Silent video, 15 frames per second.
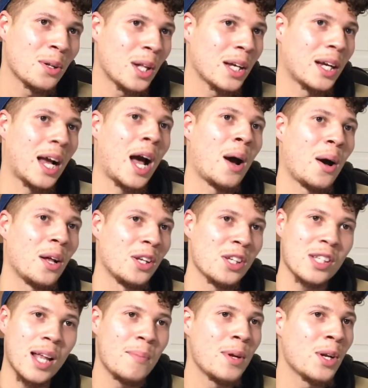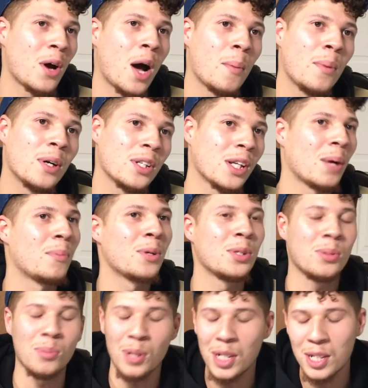like, just let me know how much
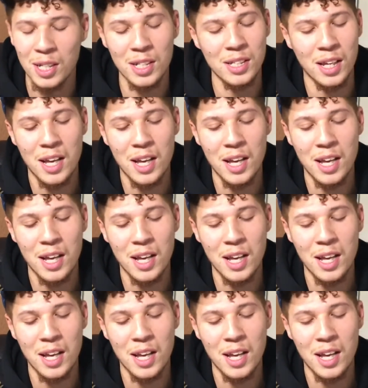you need.